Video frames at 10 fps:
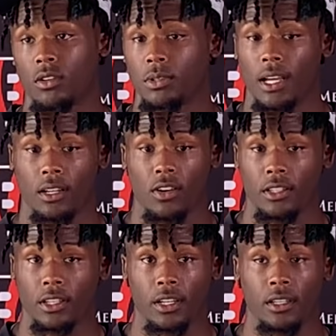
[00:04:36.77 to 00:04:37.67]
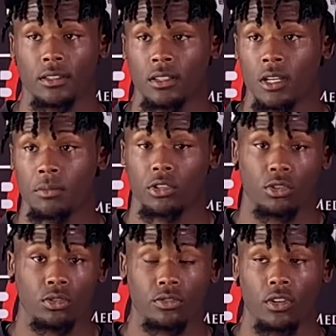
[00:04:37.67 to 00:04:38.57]
We got to go out there and
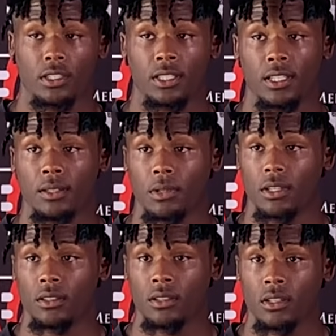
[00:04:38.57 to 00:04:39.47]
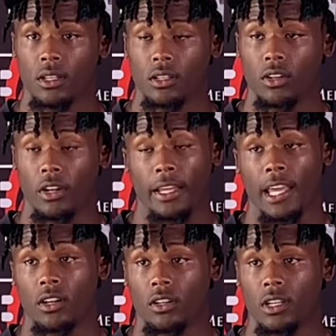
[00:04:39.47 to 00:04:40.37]
produce for our team, and, you know, they
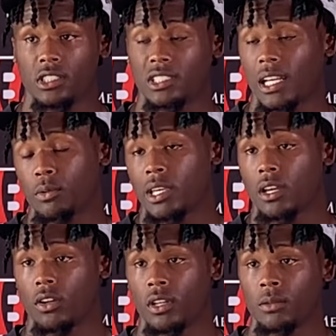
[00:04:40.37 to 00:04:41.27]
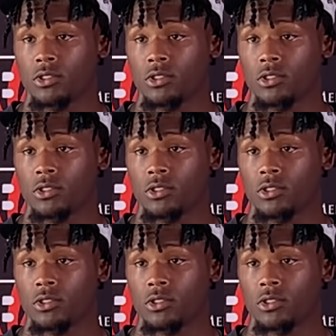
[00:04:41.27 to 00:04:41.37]
count on us just like we count on them.